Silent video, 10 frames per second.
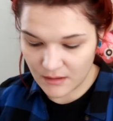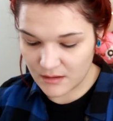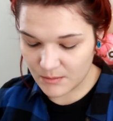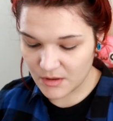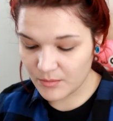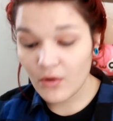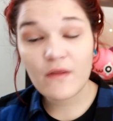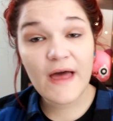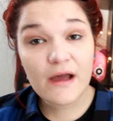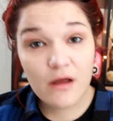and I'm gonna
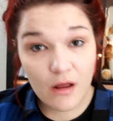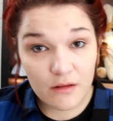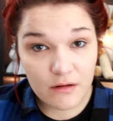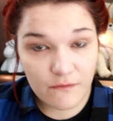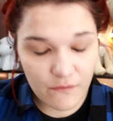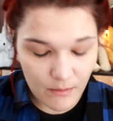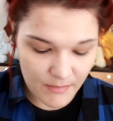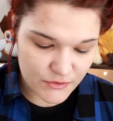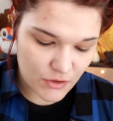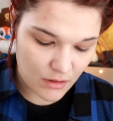pull that color from
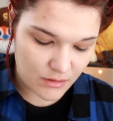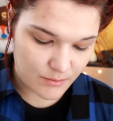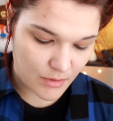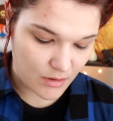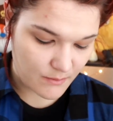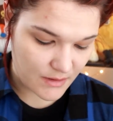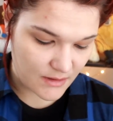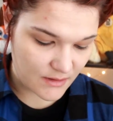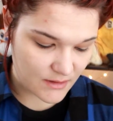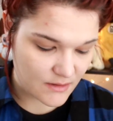my chocolate bar
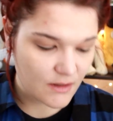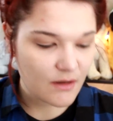palette.